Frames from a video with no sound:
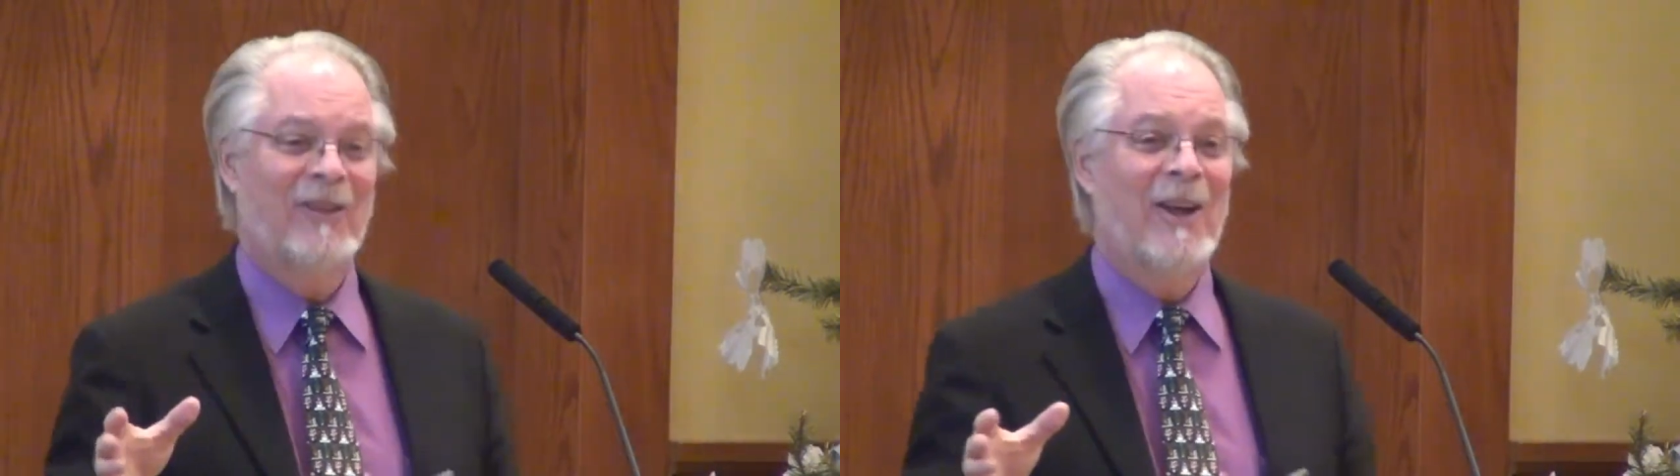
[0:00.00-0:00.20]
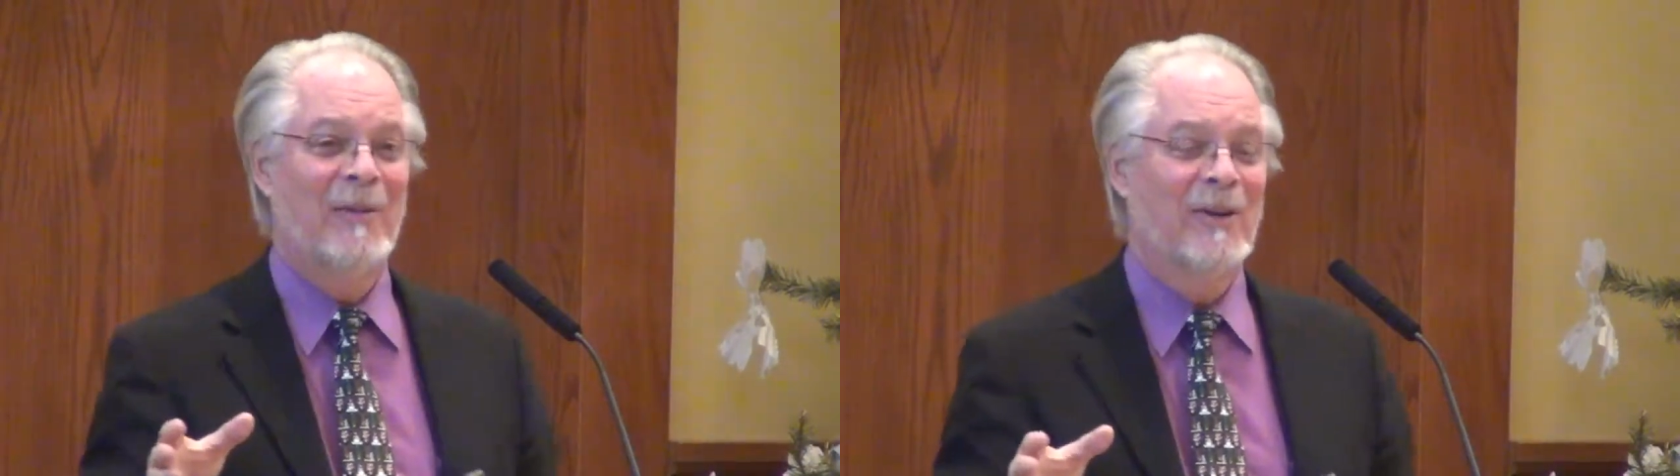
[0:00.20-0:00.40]

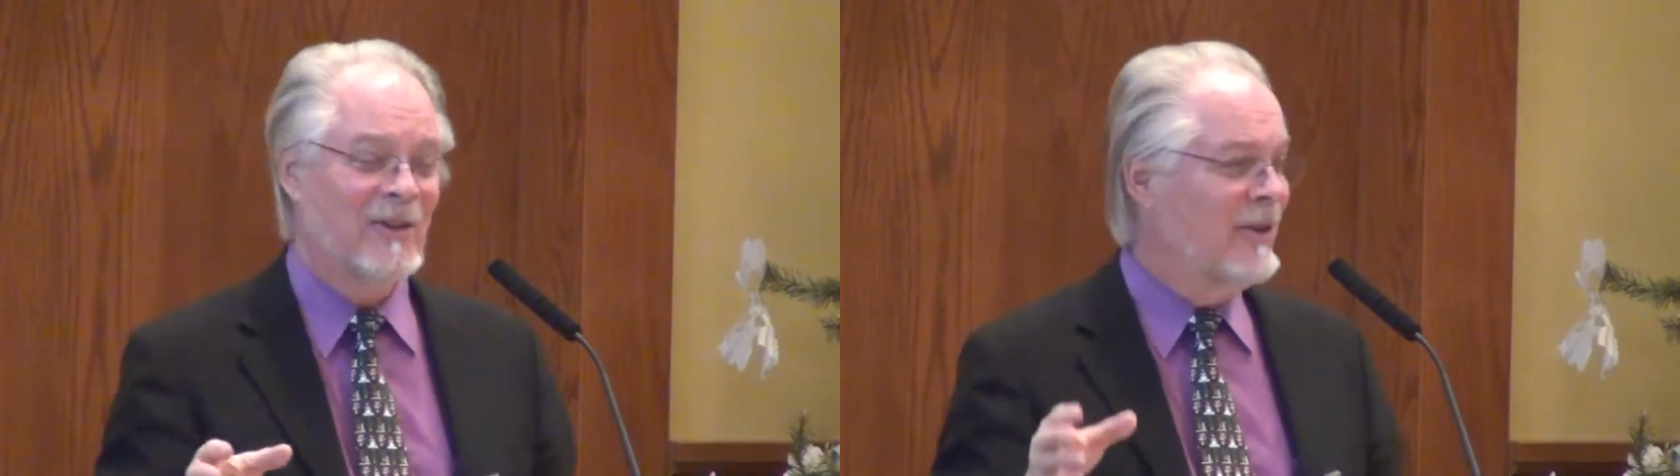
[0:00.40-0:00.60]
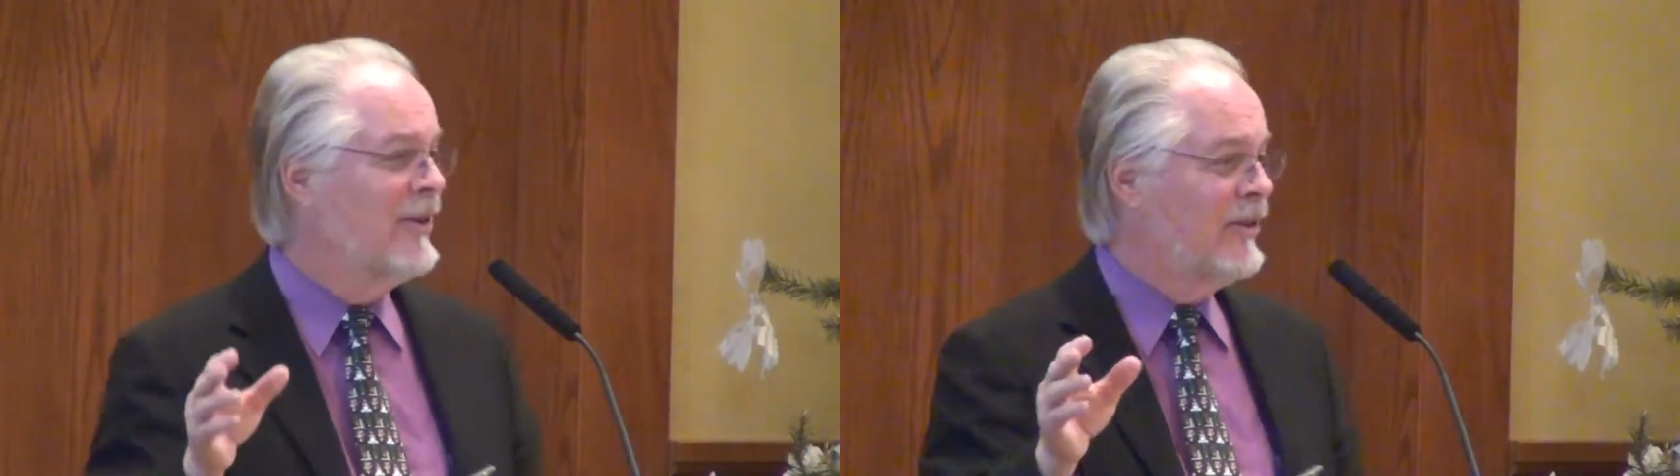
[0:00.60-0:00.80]
same
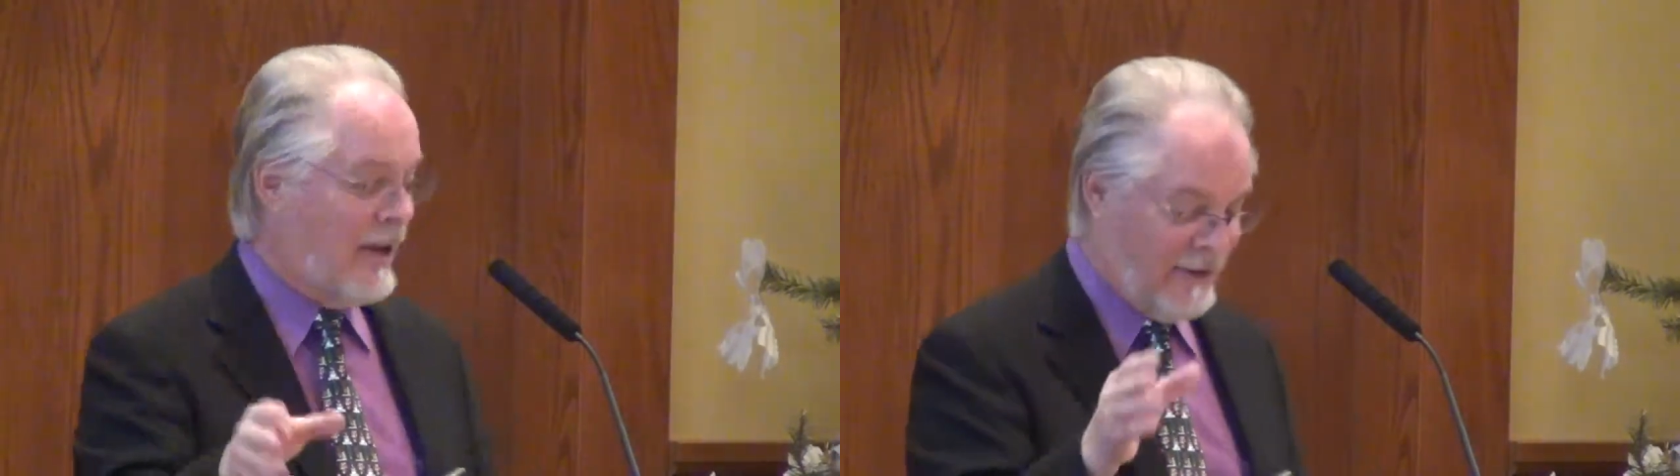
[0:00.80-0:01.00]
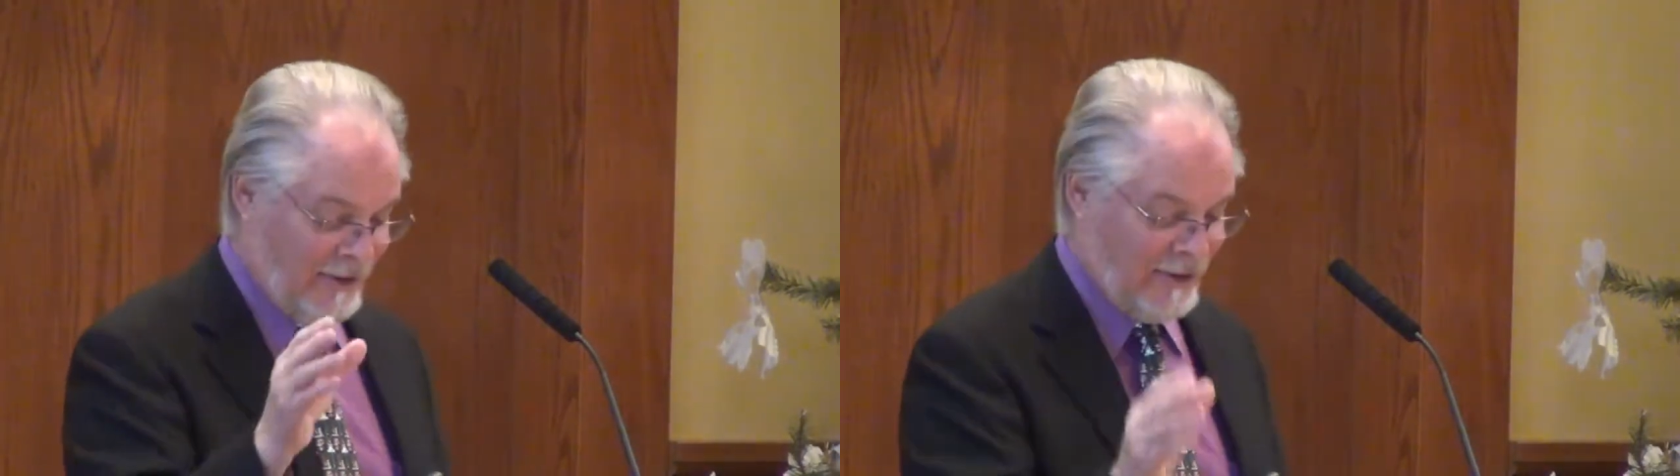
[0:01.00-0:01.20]
concerns,
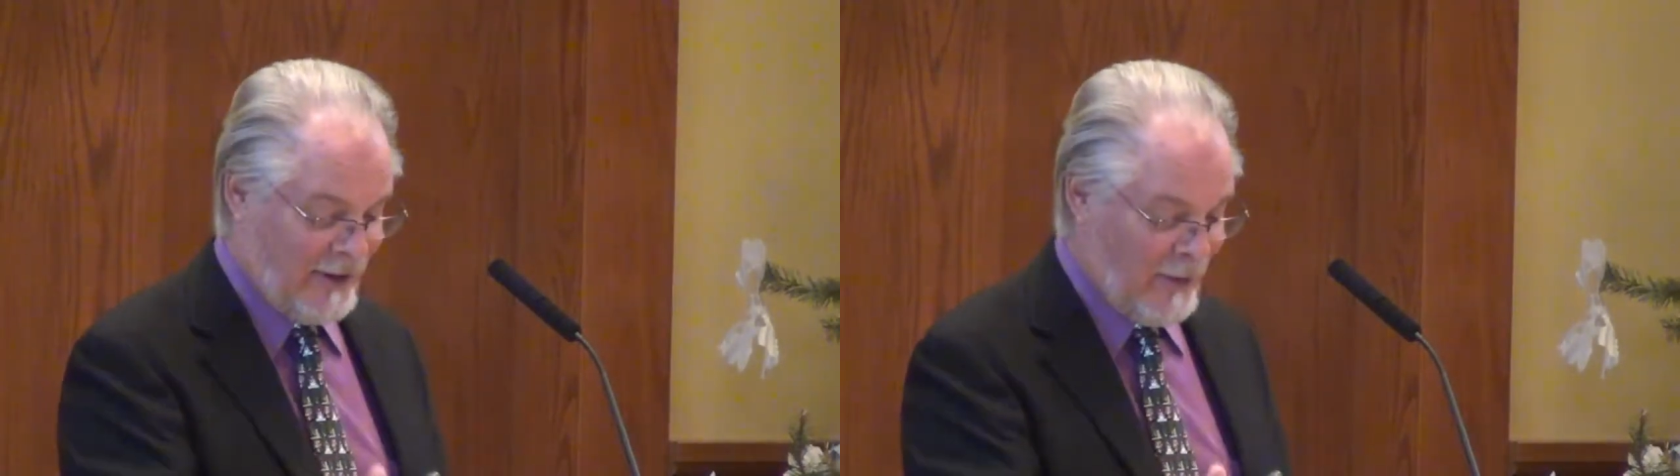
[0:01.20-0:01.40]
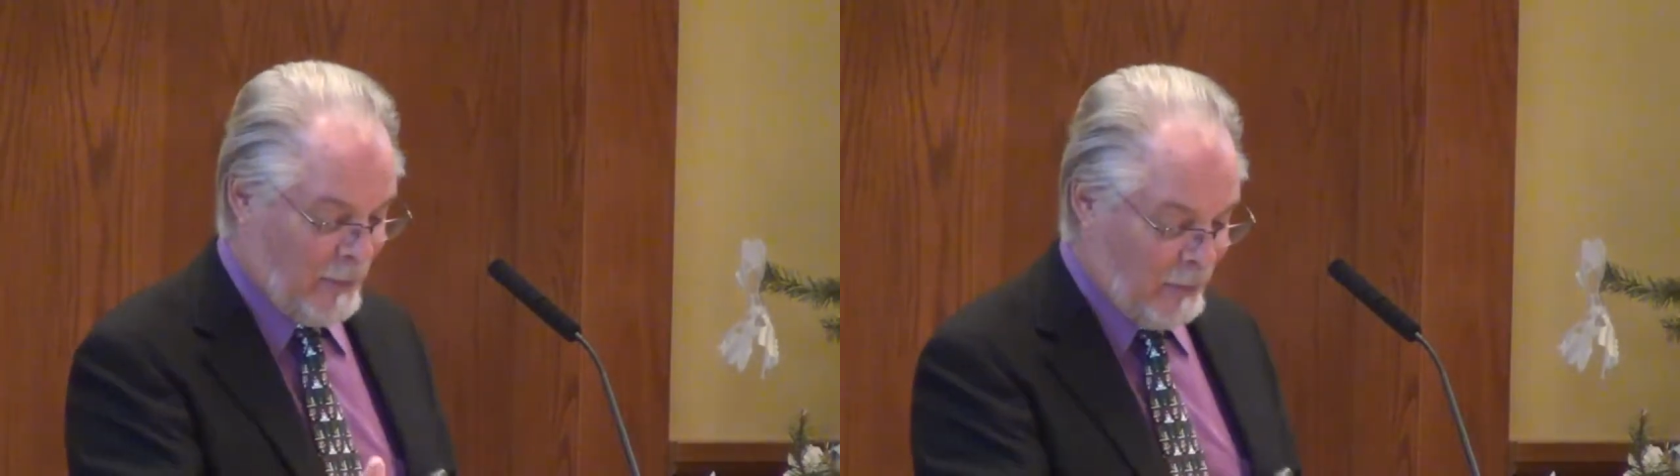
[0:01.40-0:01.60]
I just
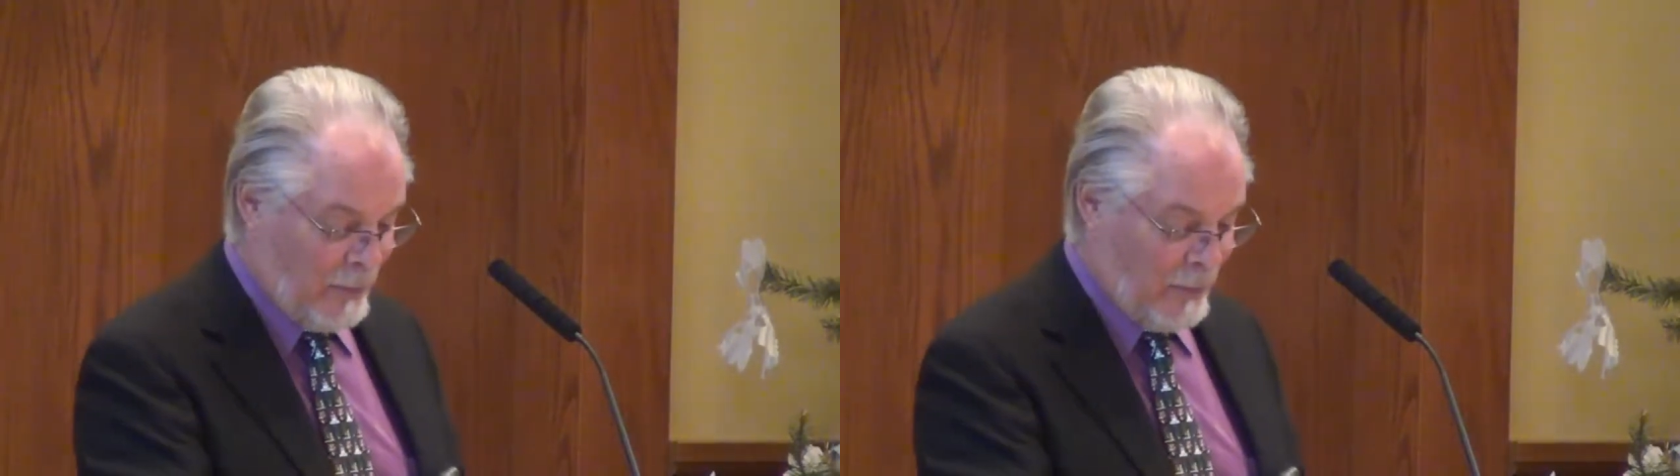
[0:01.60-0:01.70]
say,